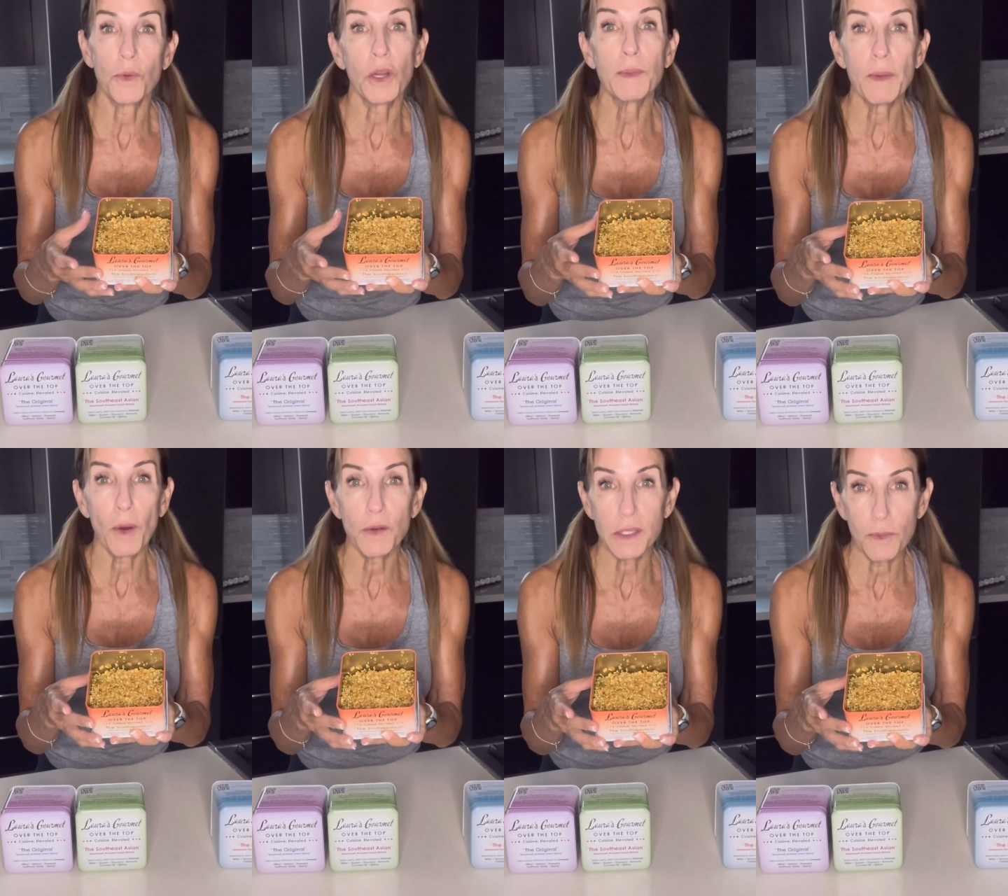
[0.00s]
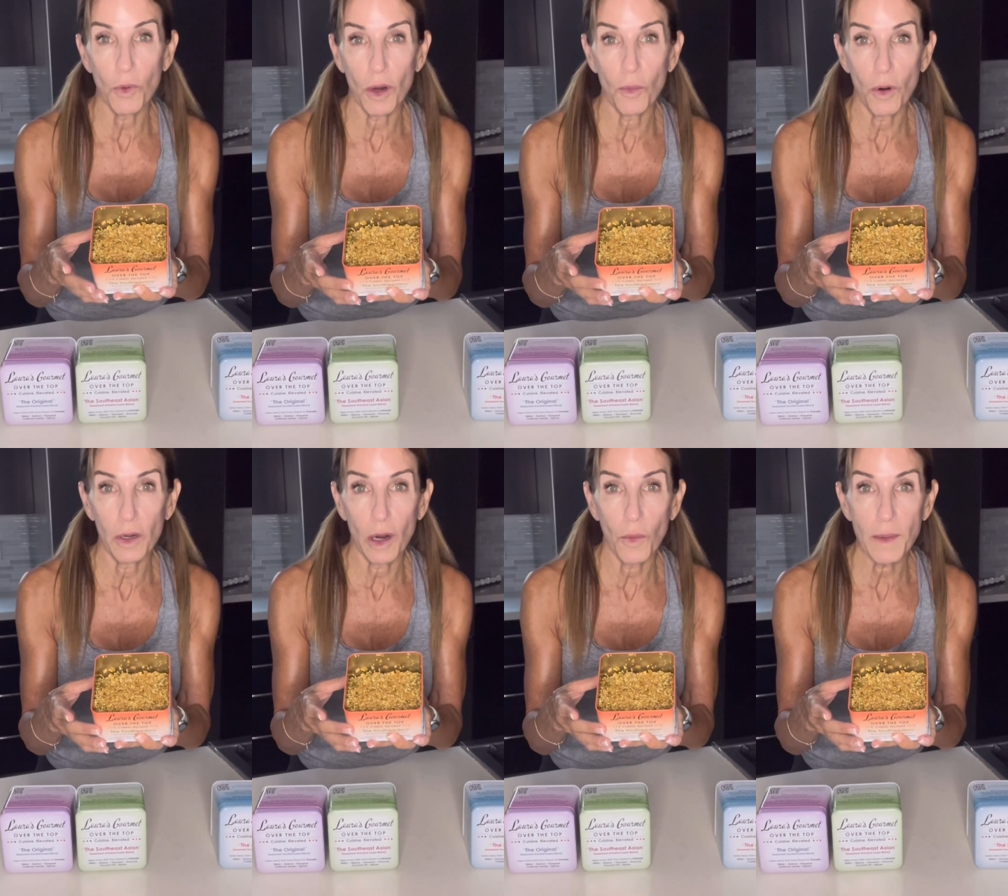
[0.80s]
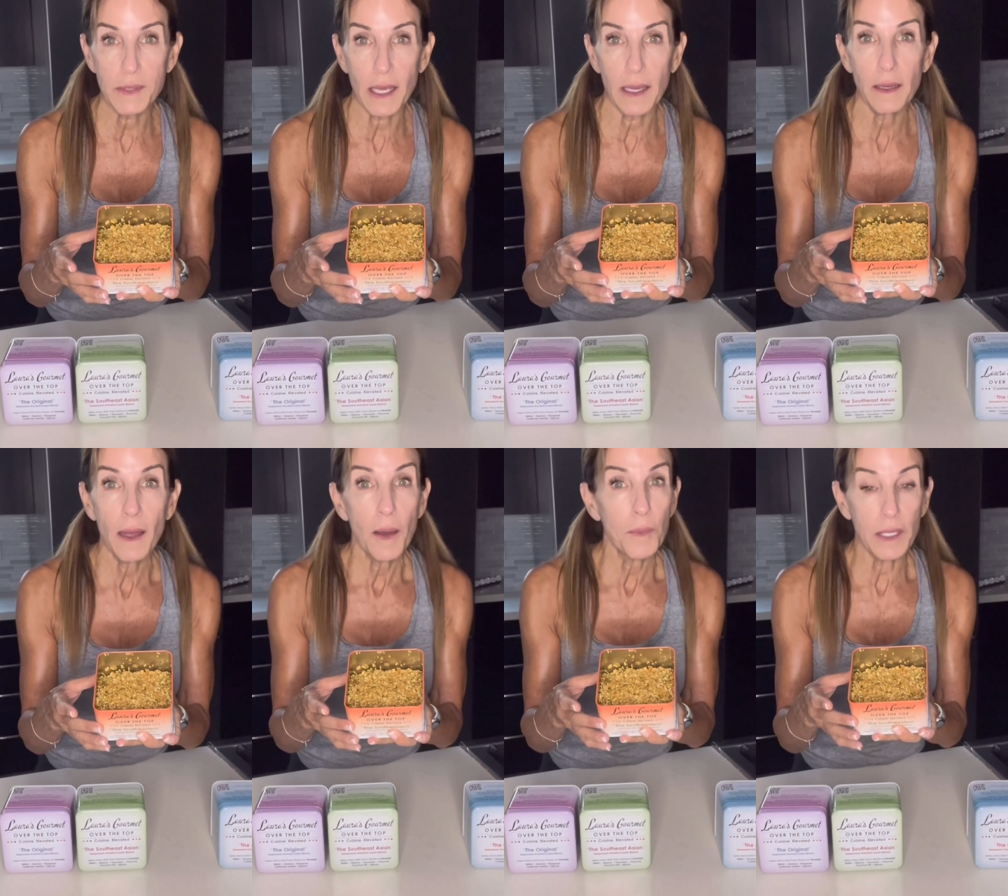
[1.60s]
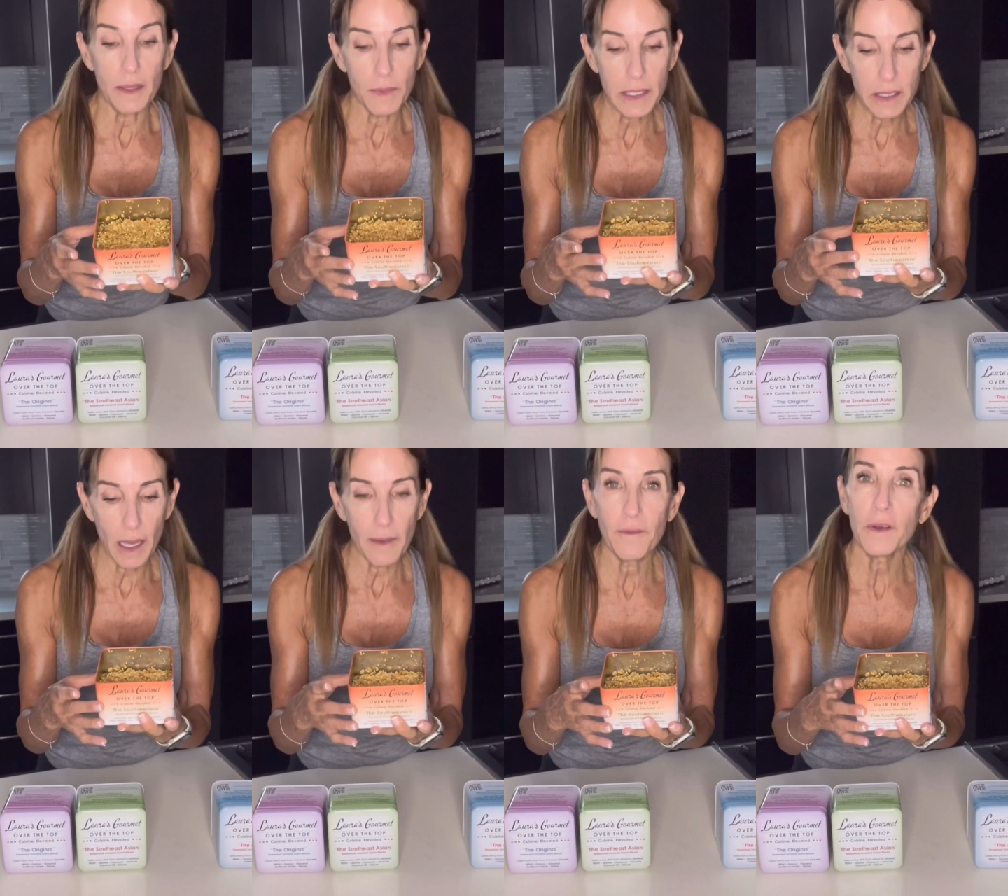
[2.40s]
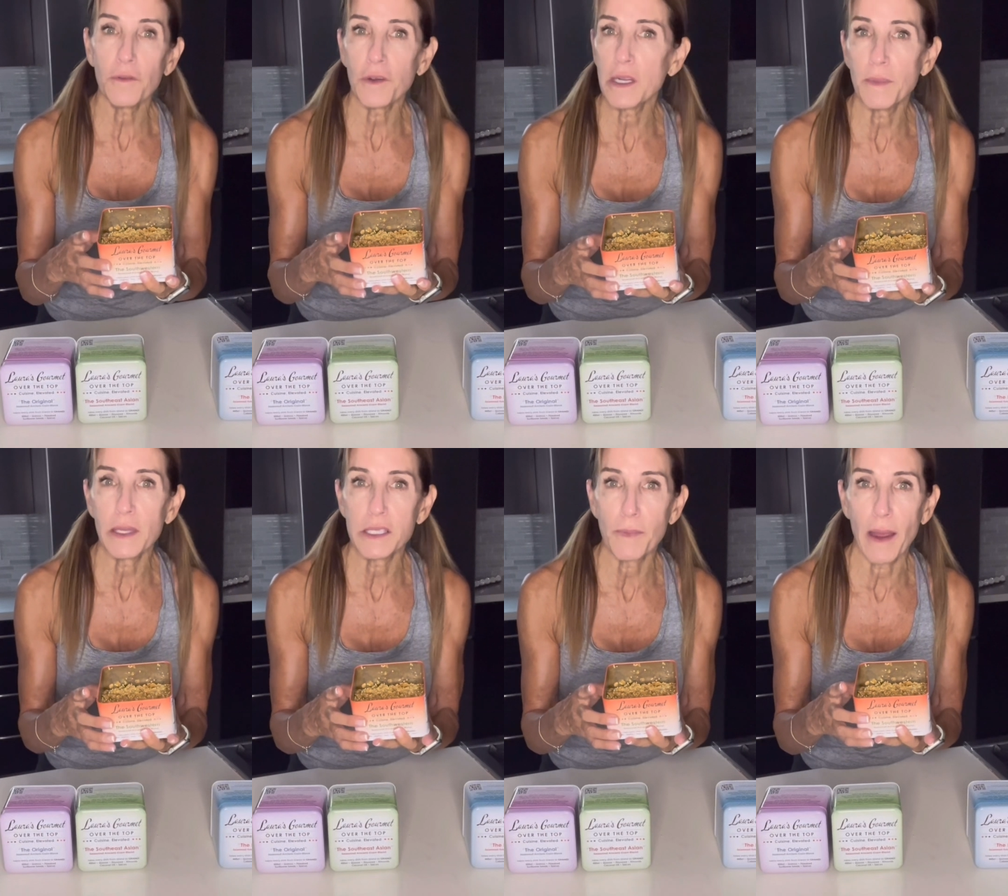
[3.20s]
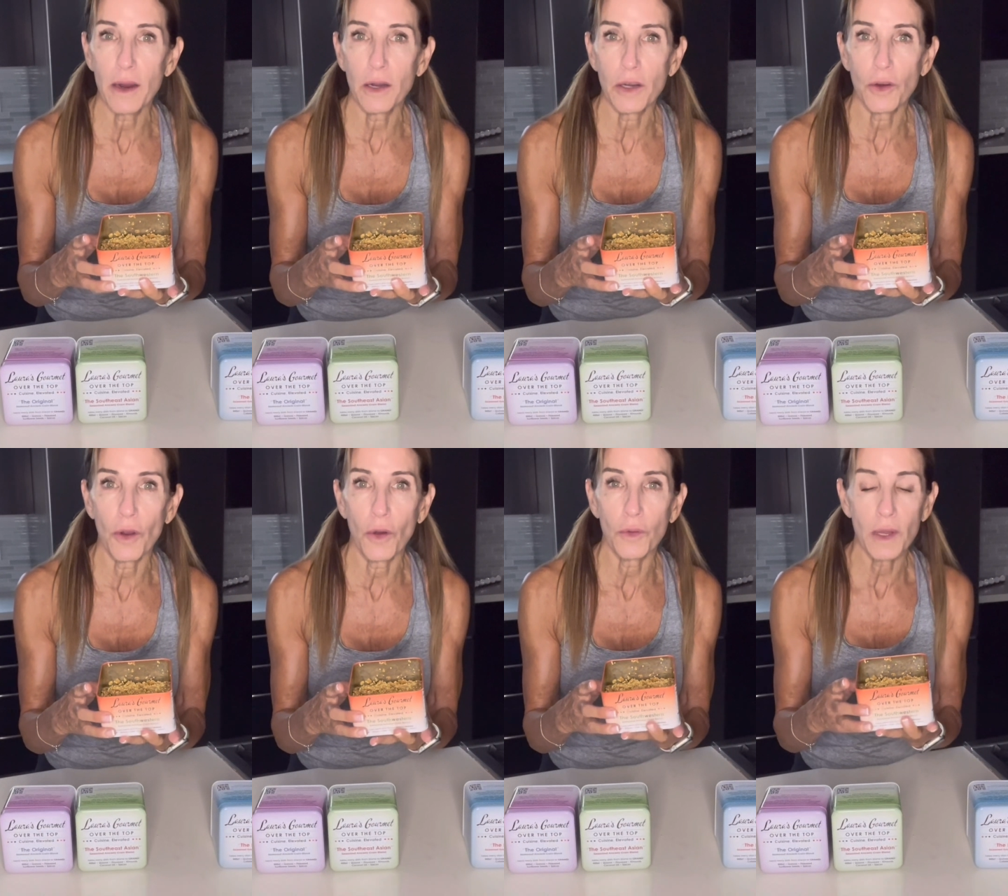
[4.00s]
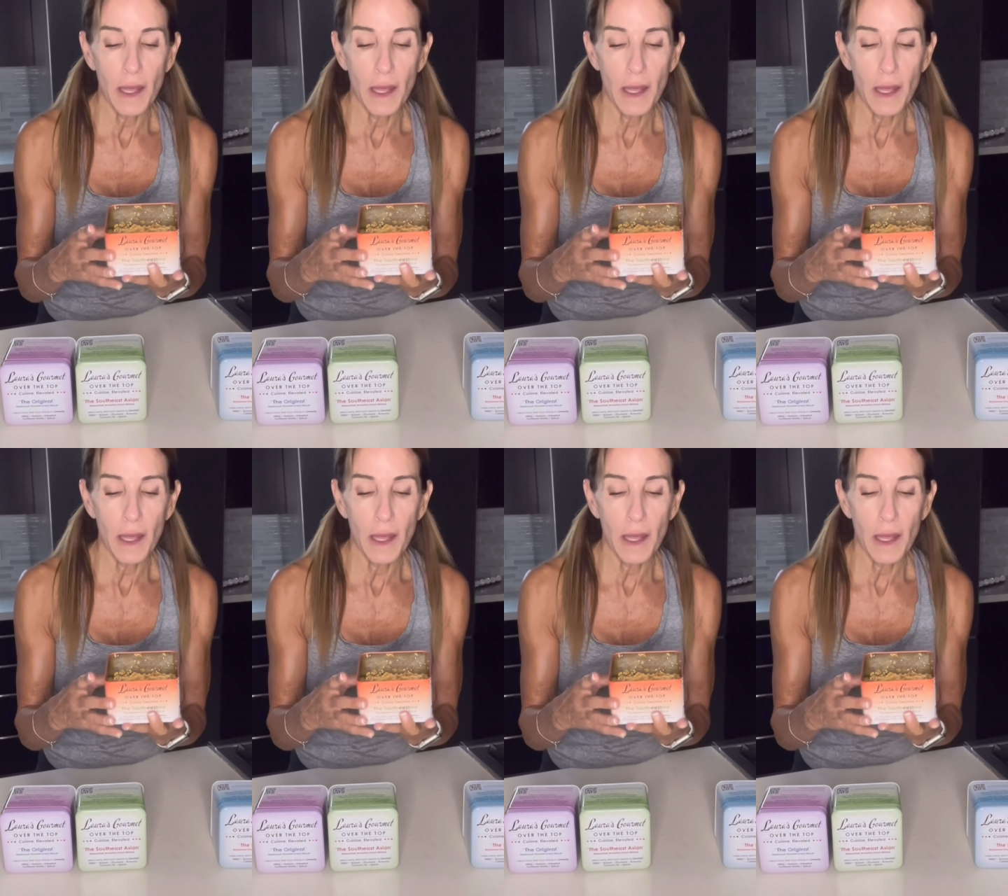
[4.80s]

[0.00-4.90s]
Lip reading: We're going to be posting more and more on our website, but in the meantime, feel free to be inspired on your own.